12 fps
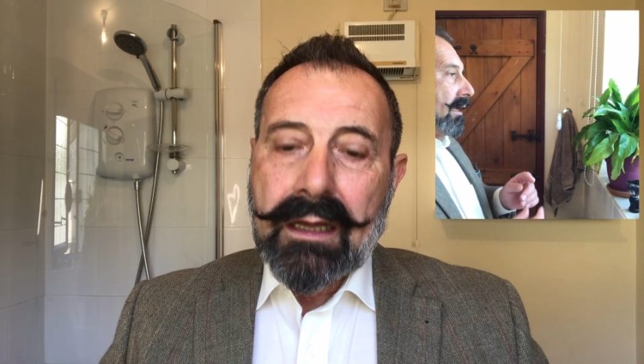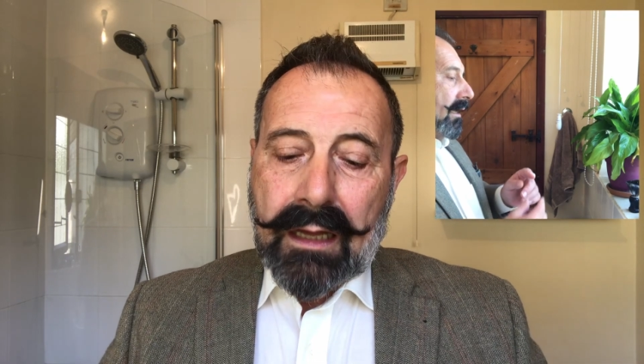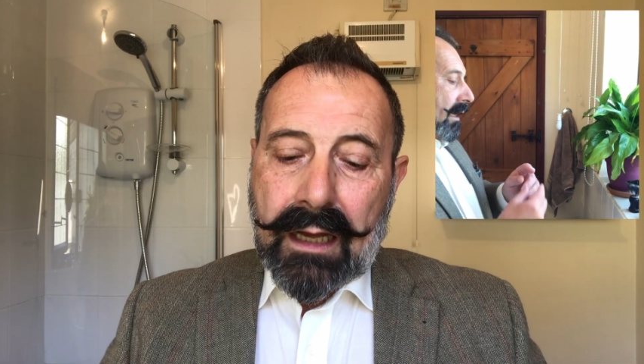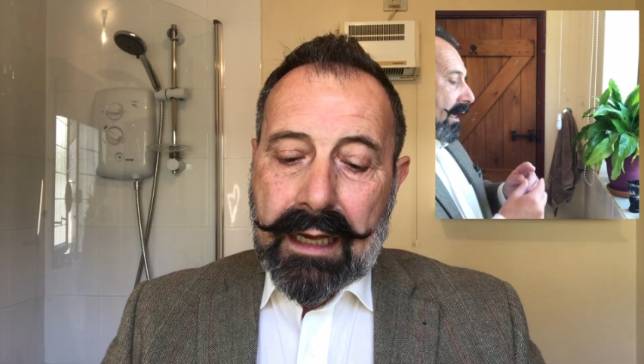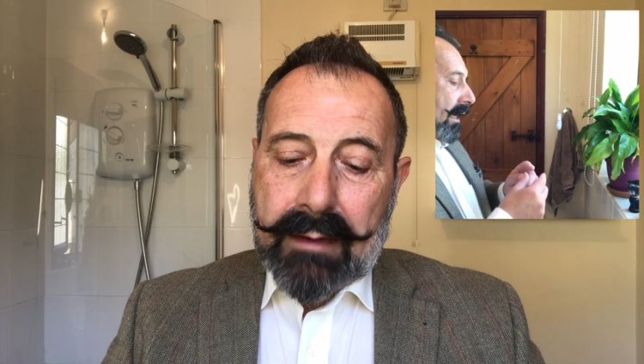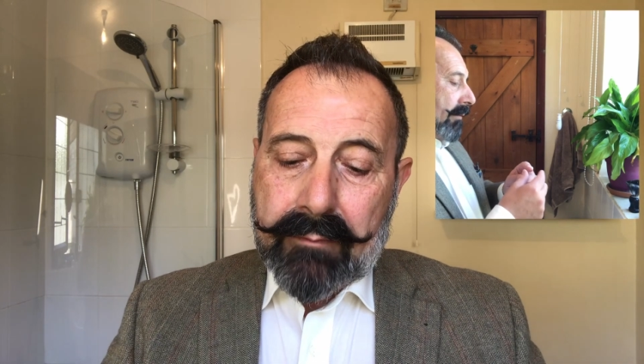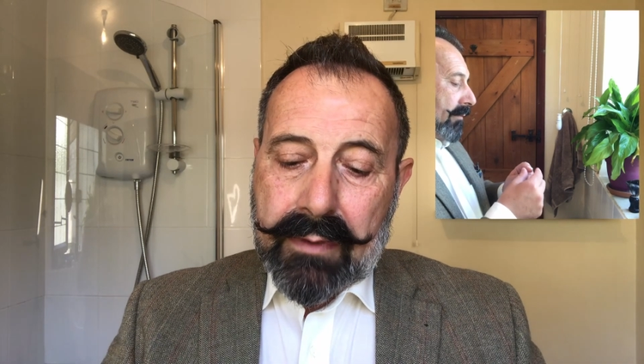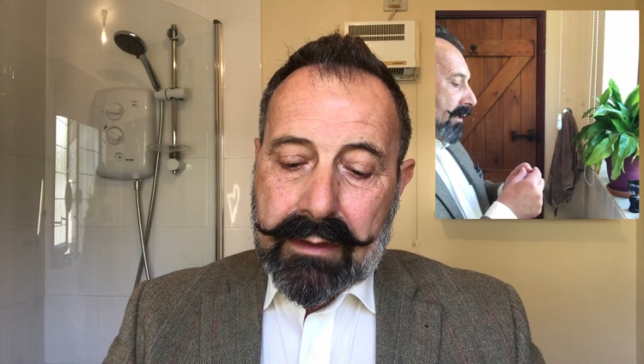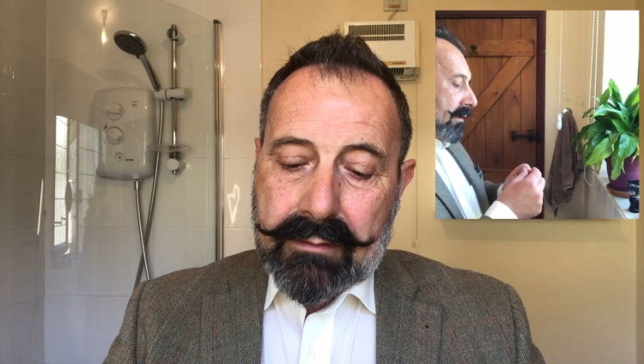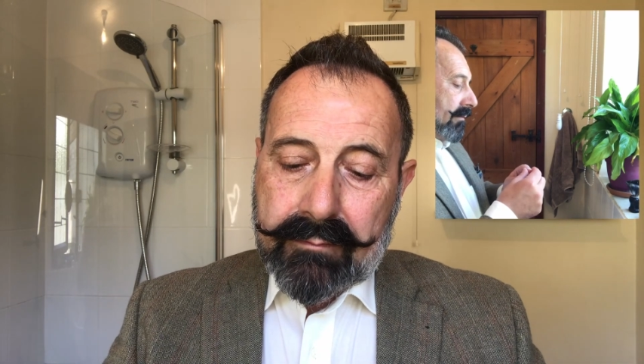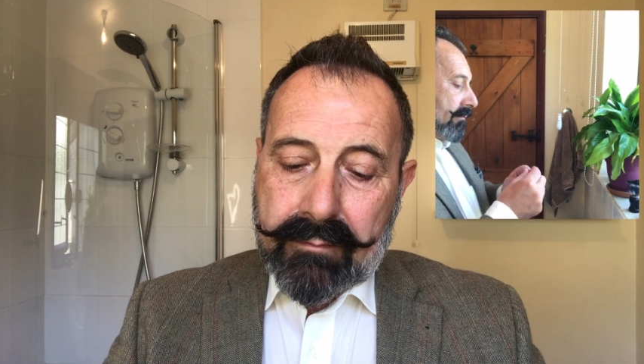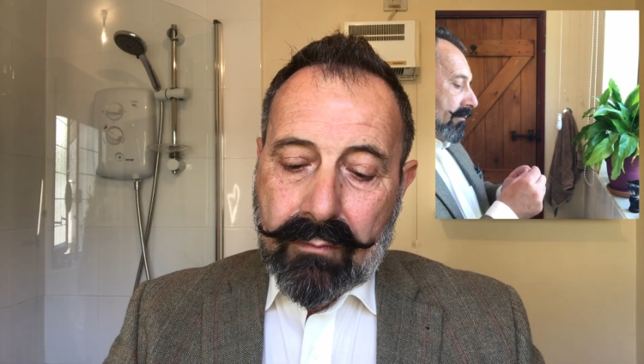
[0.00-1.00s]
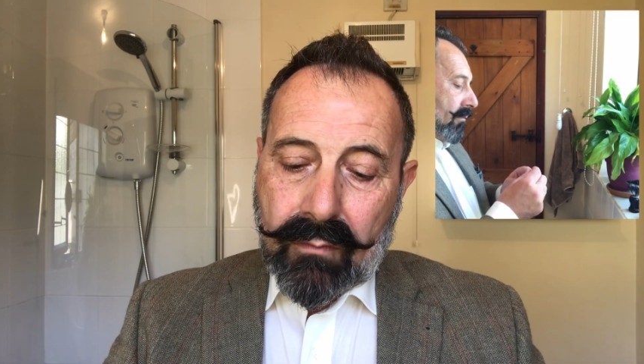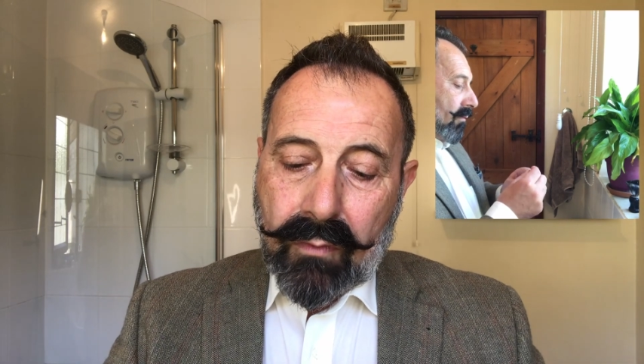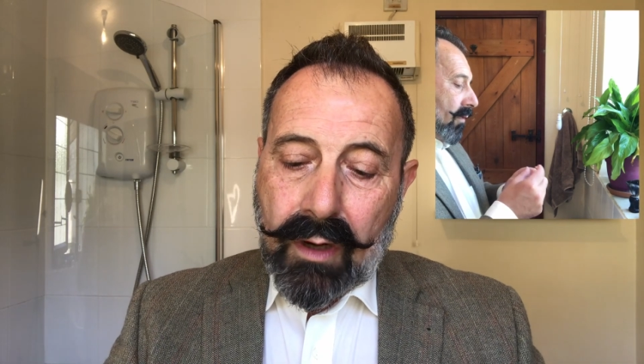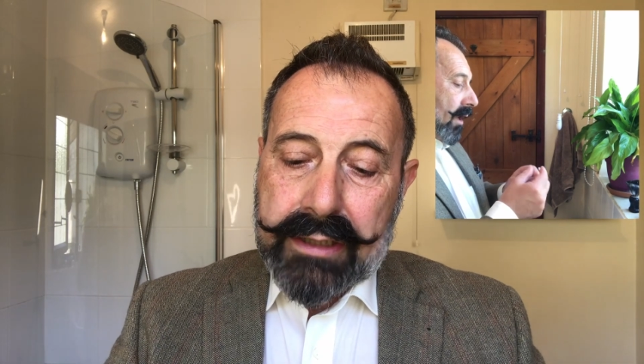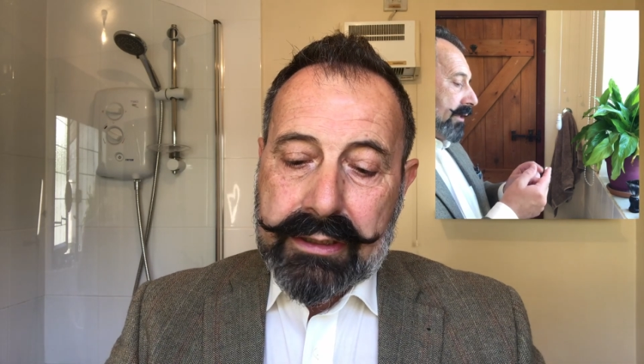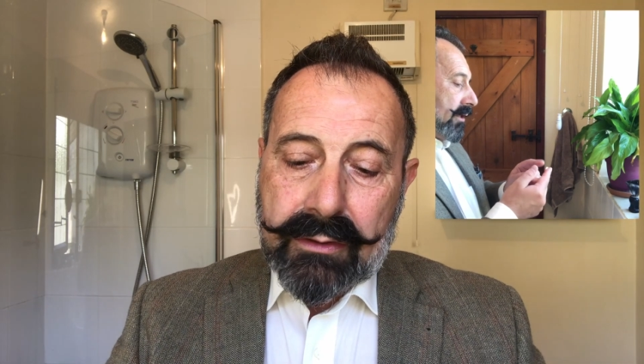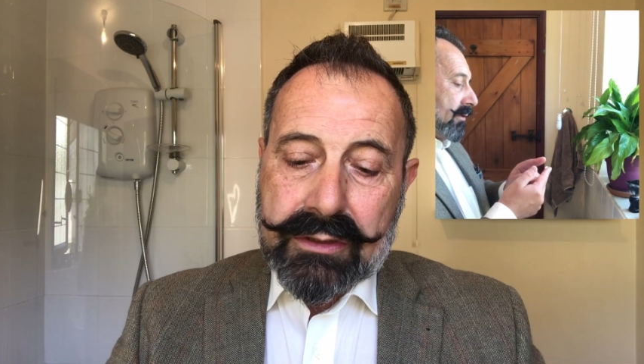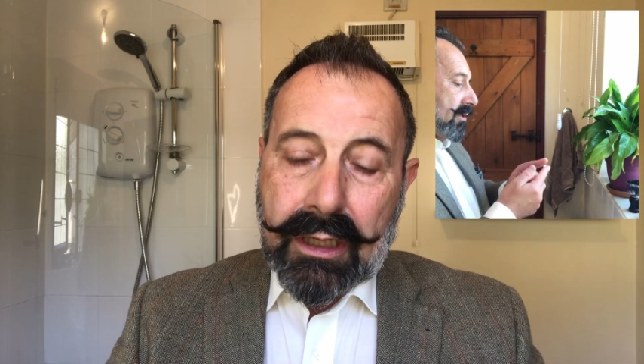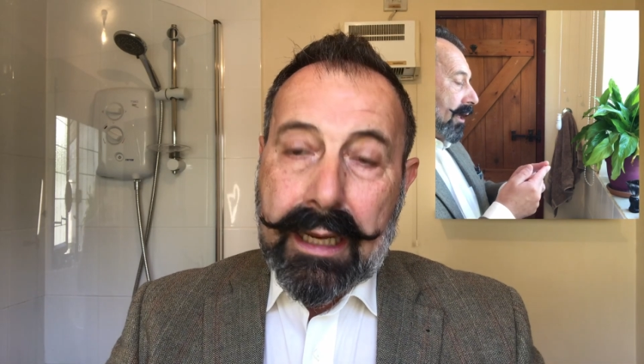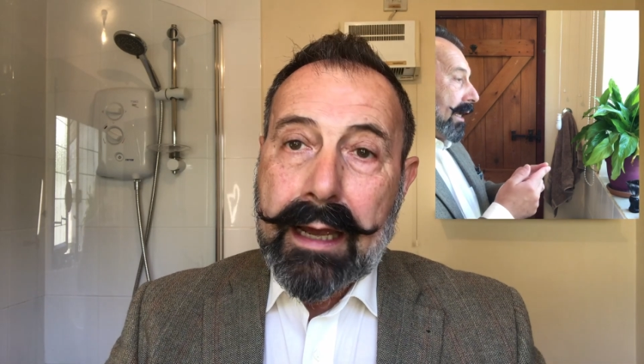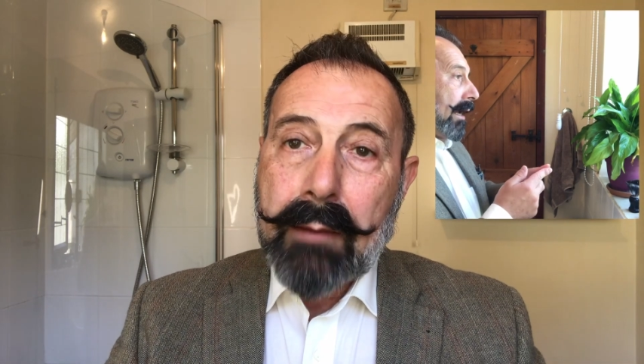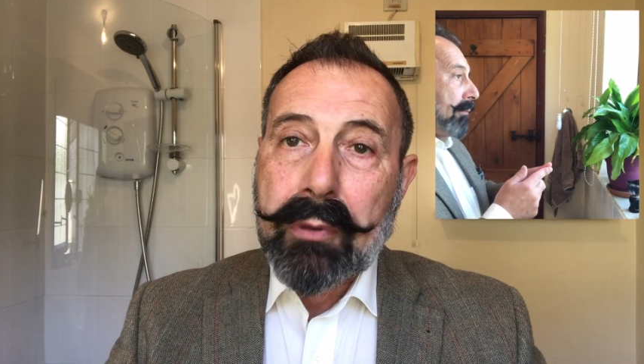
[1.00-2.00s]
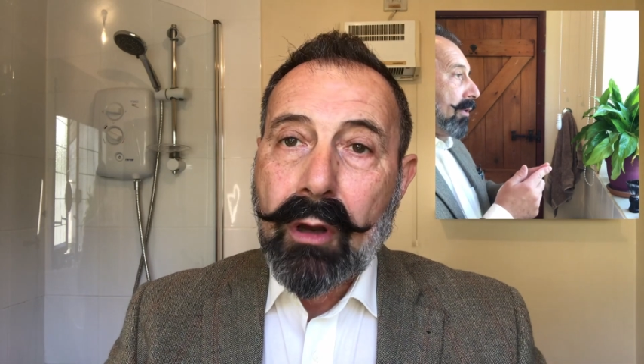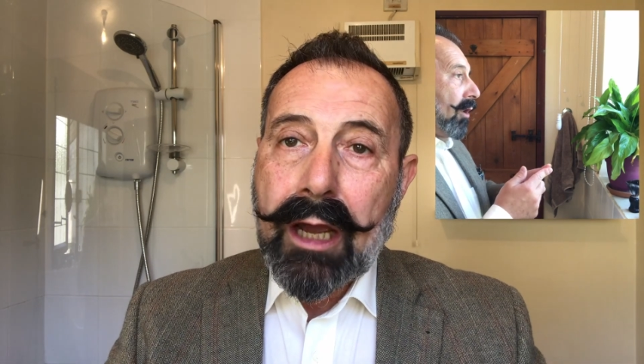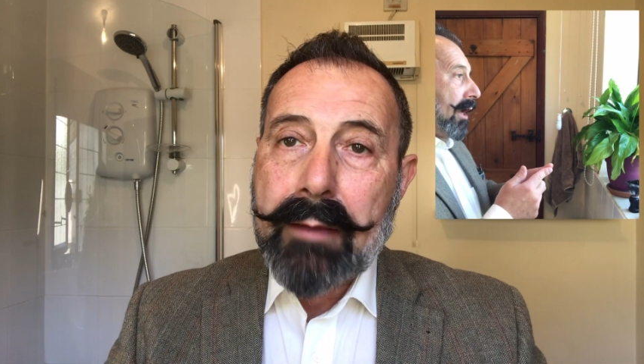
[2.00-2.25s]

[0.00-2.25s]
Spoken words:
what I do is I apply